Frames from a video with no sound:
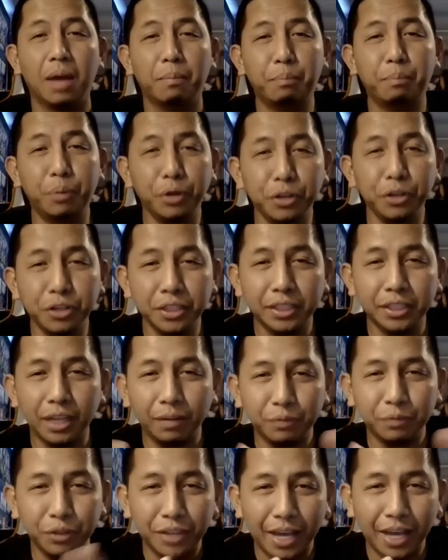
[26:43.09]
put
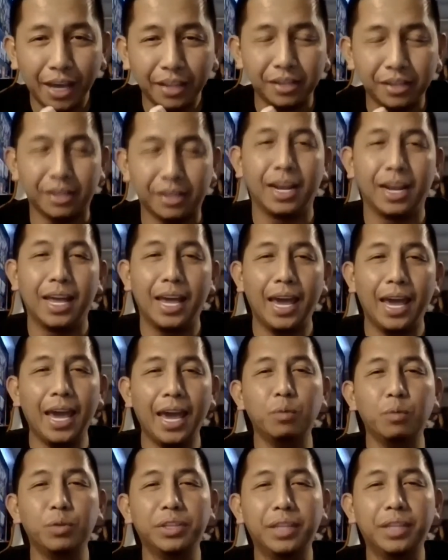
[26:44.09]
yourself together hey
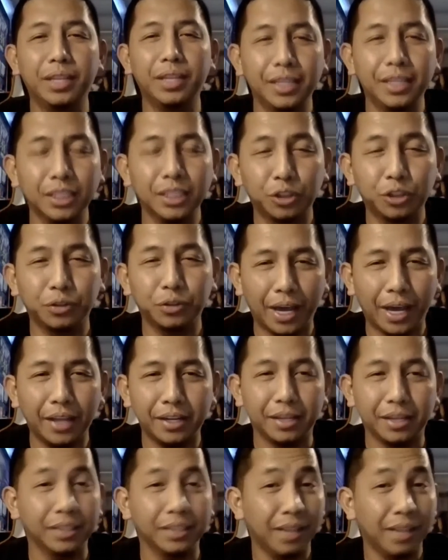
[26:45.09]
we did this
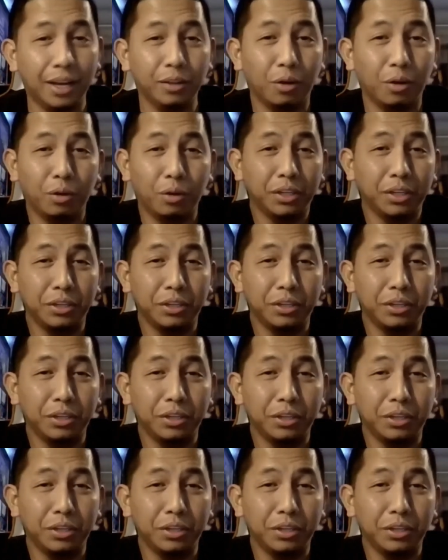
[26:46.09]
together it's not only